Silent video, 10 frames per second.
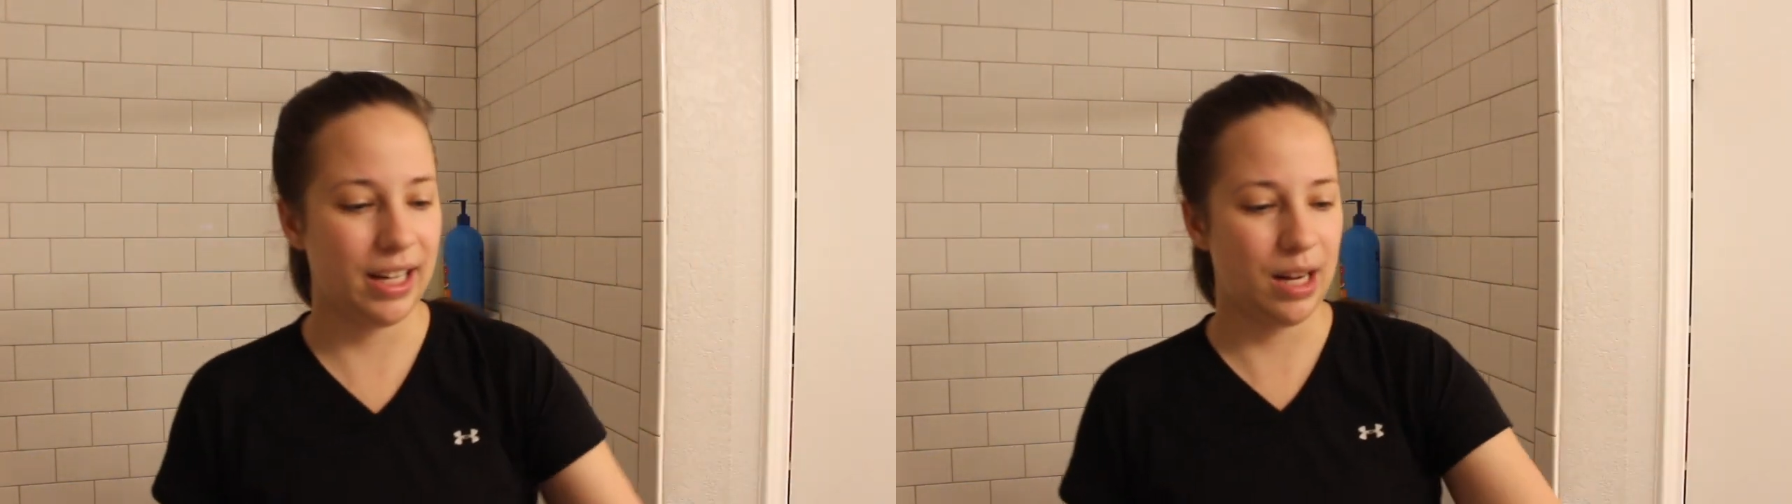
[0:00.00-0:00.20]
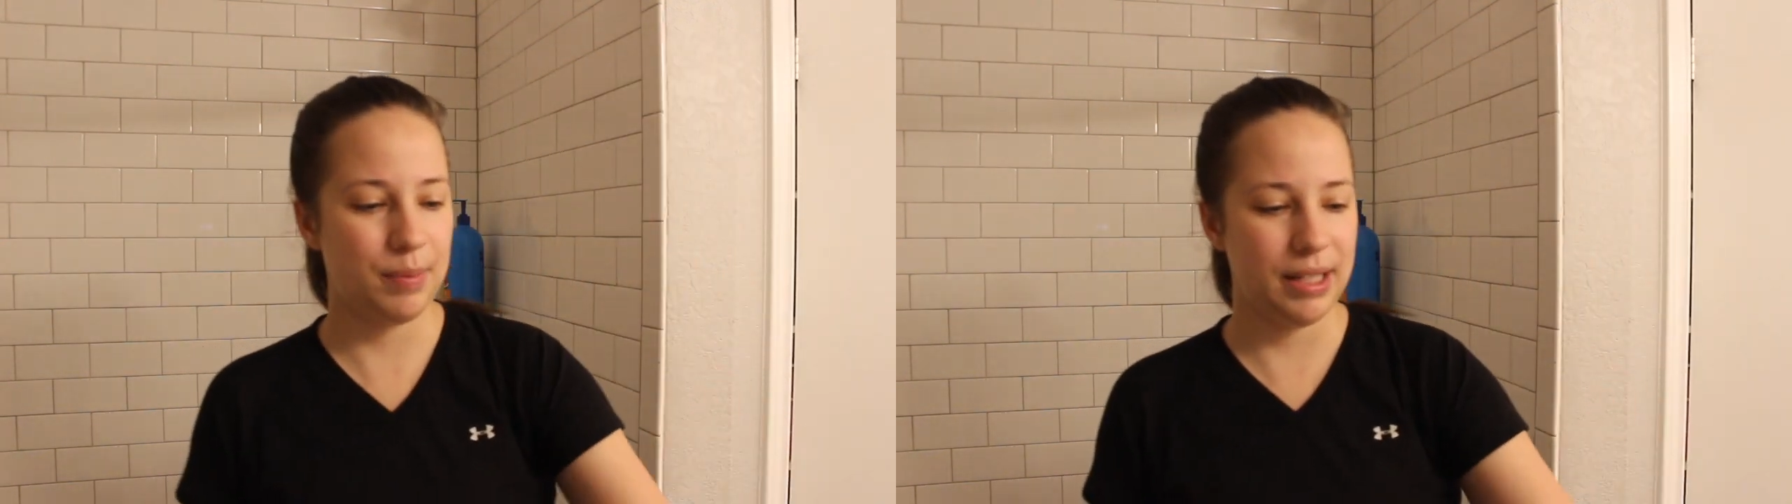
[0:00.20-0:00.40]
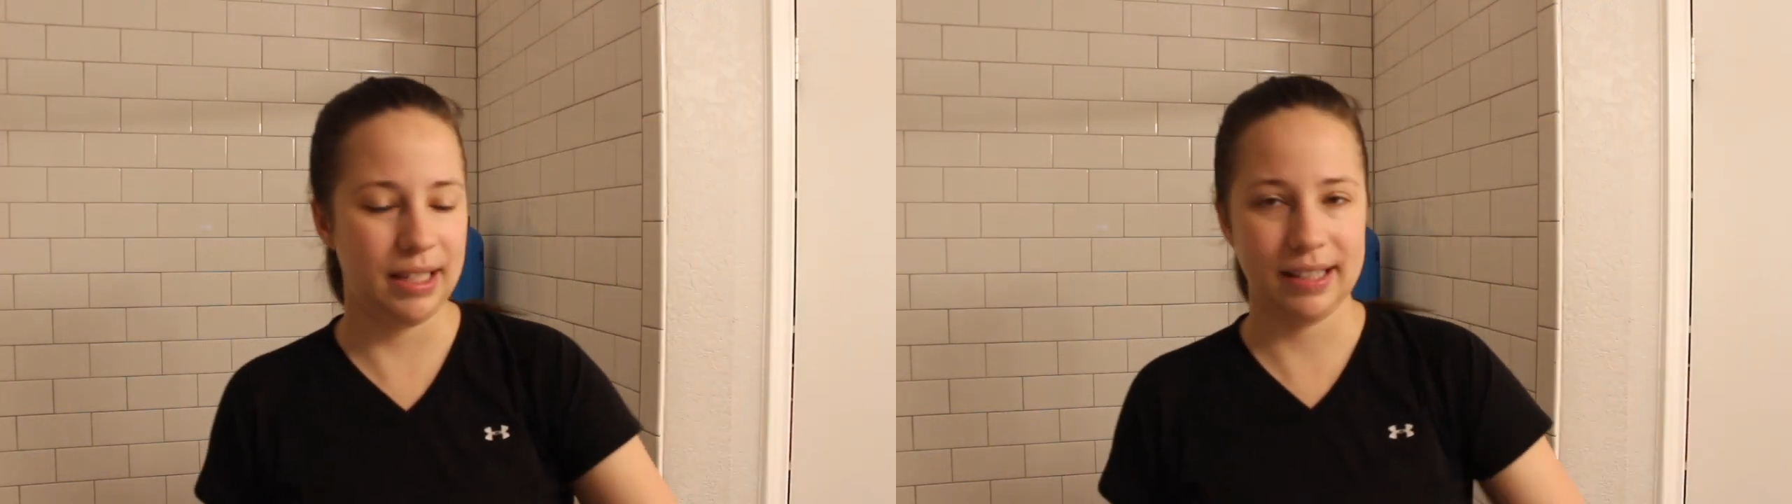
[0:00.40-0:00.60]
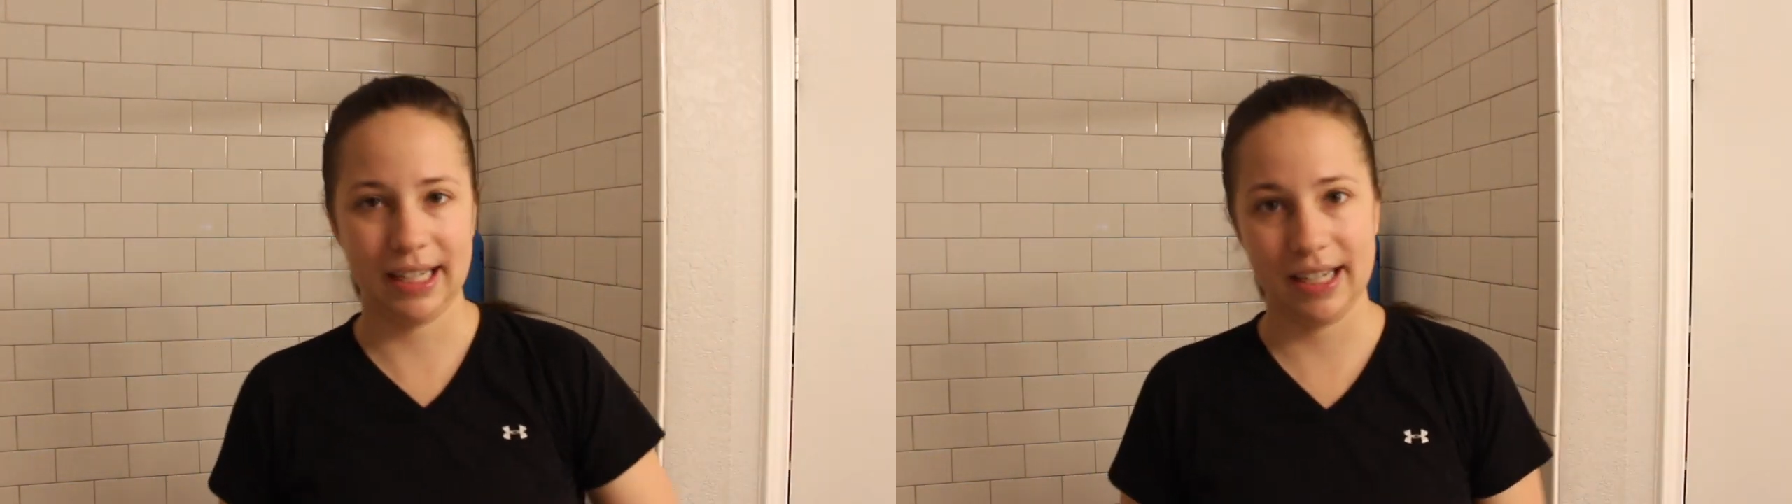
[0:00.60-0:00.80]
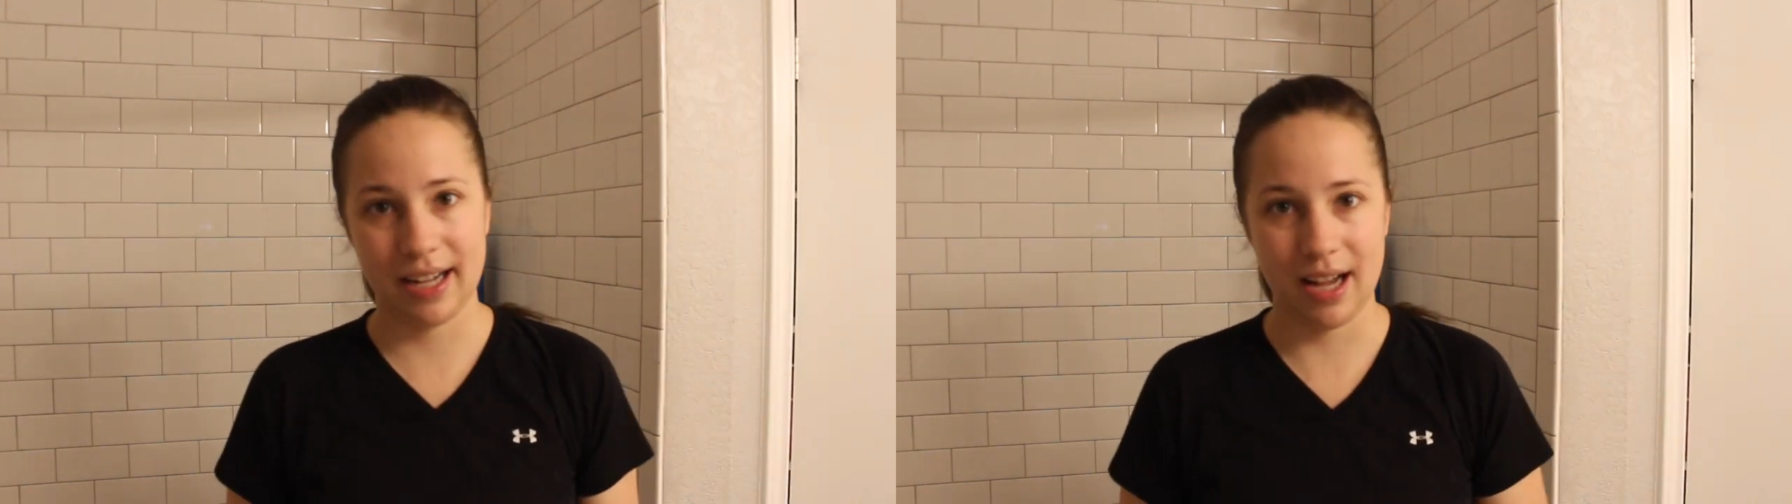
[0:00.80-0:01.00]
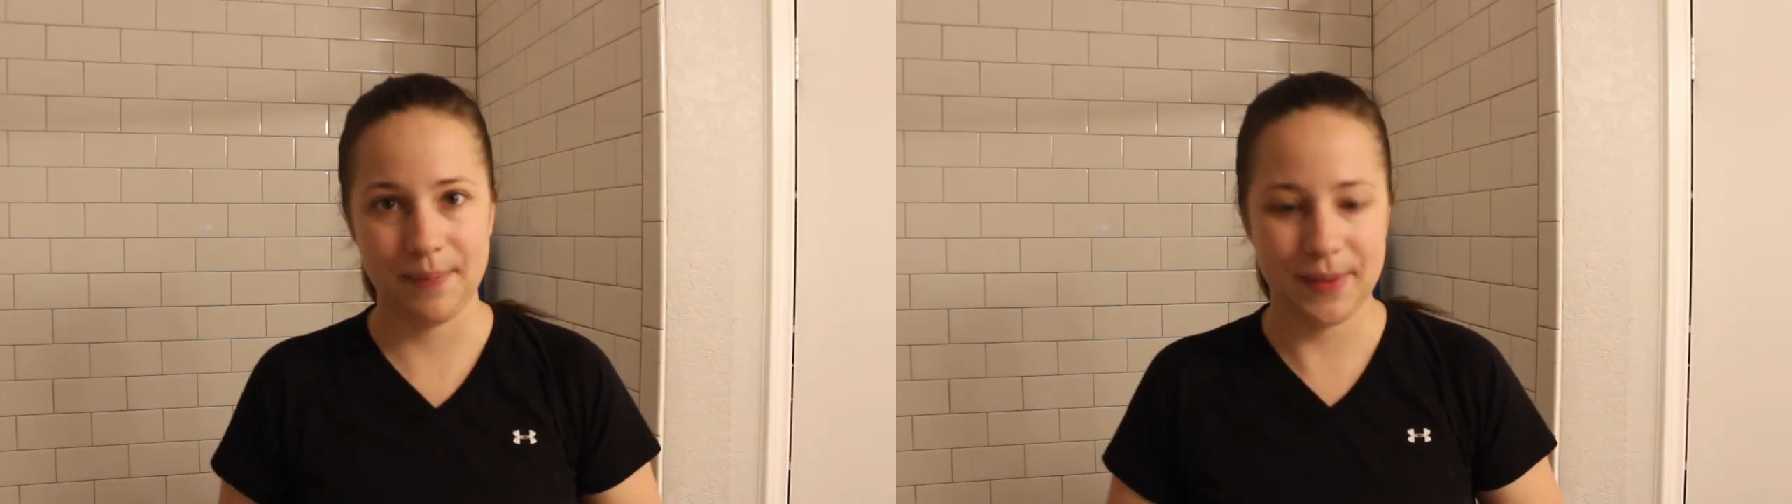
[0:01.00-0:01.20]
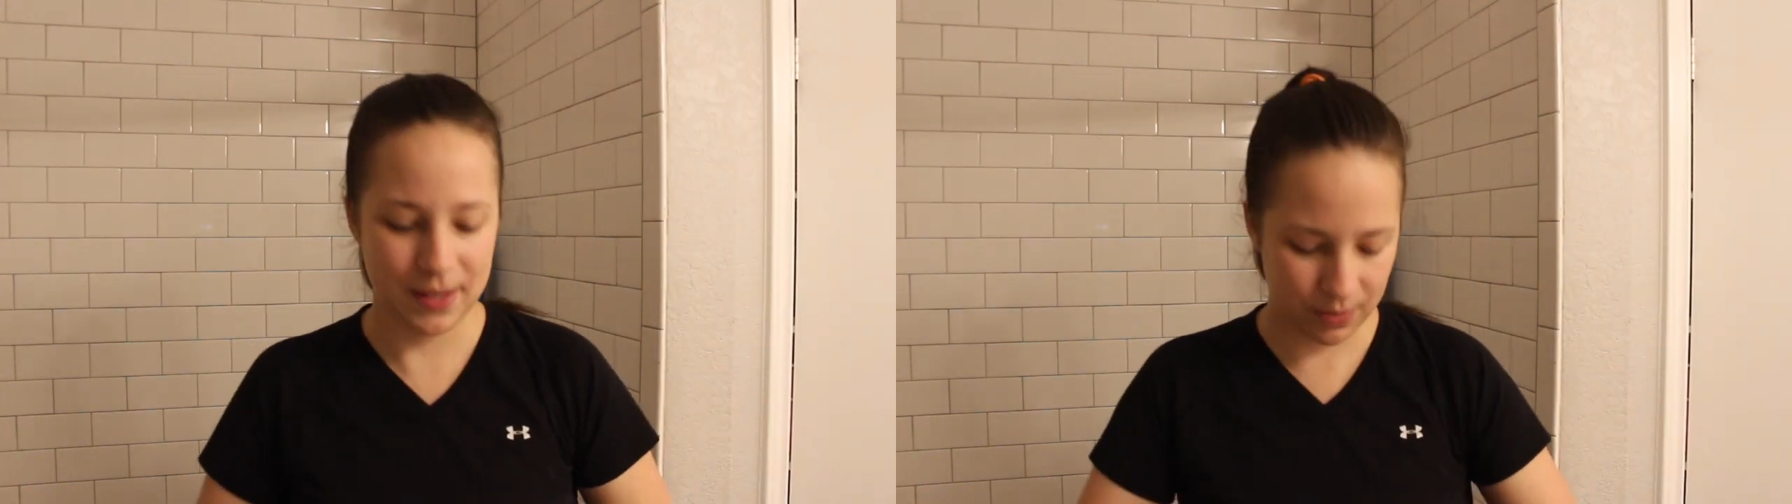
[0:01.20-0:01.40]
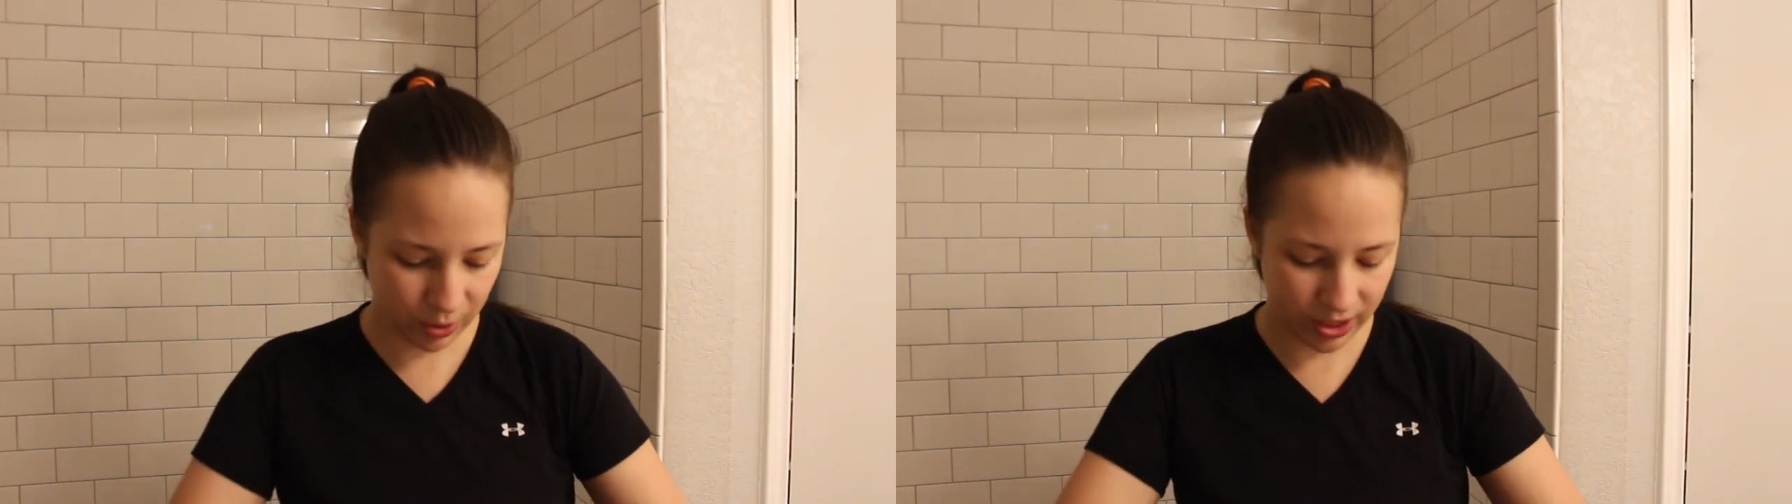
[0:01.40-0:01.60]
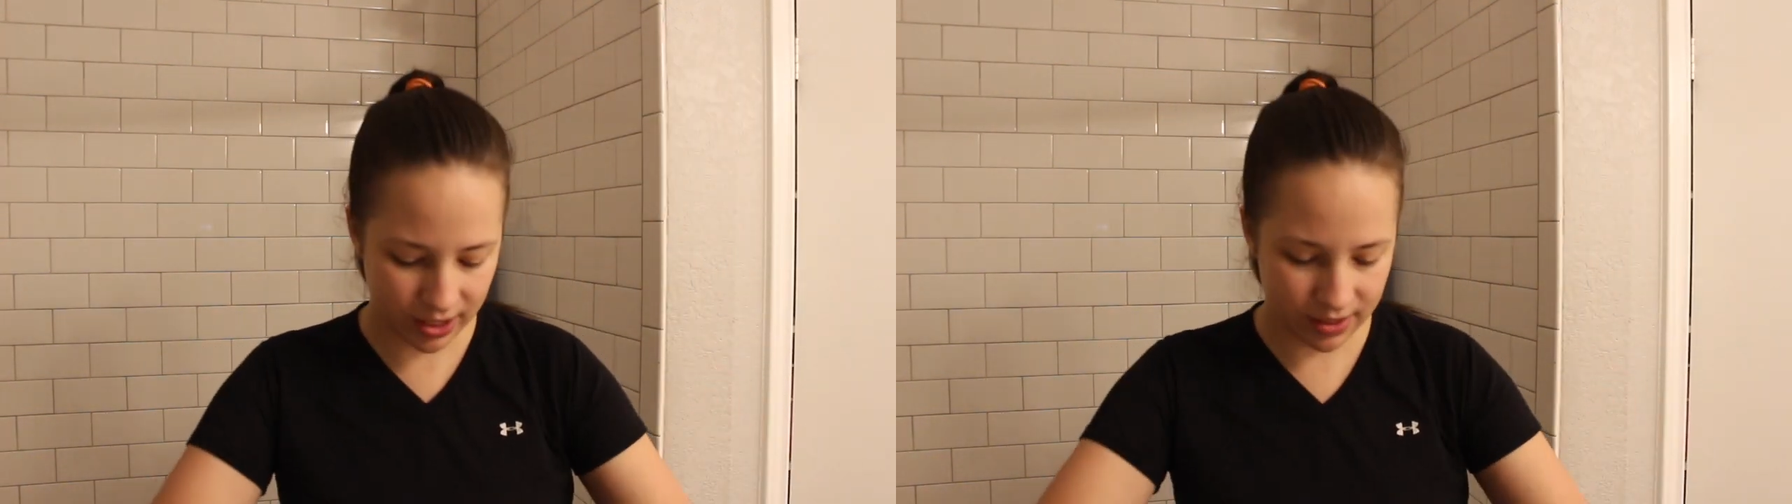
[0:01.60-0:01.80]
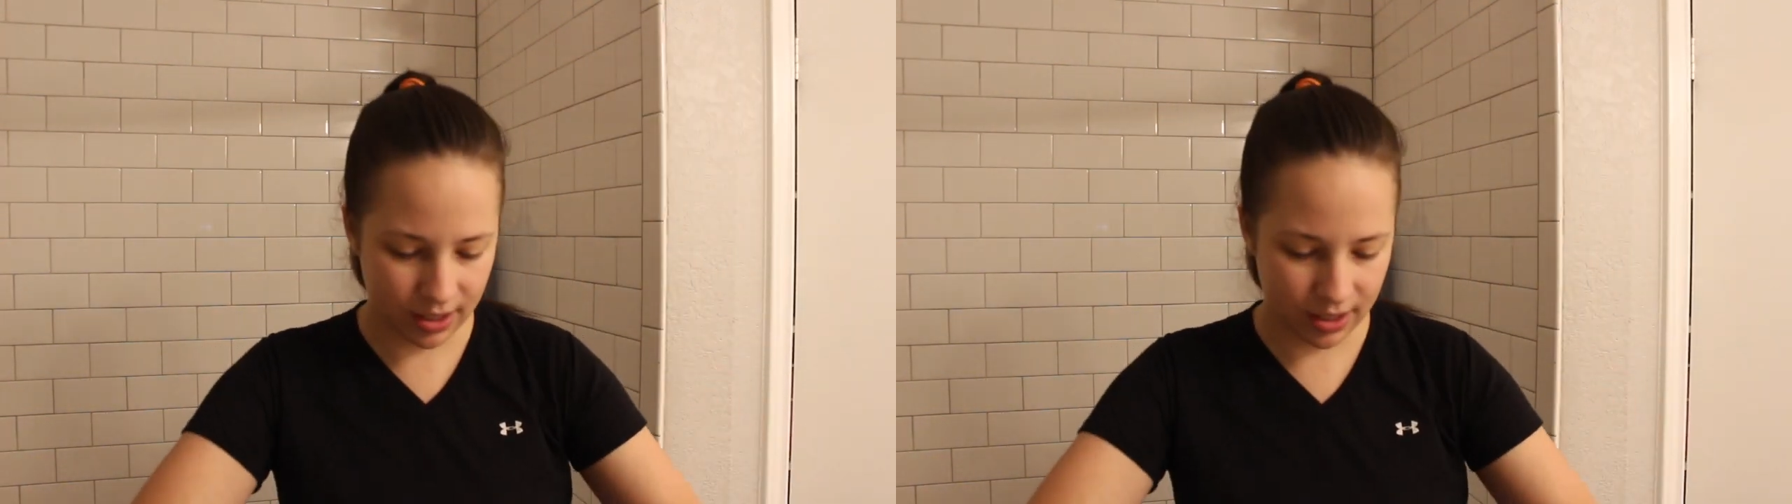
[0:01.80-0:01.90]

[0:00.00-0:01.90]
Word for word: and I peed in like a cup this morning,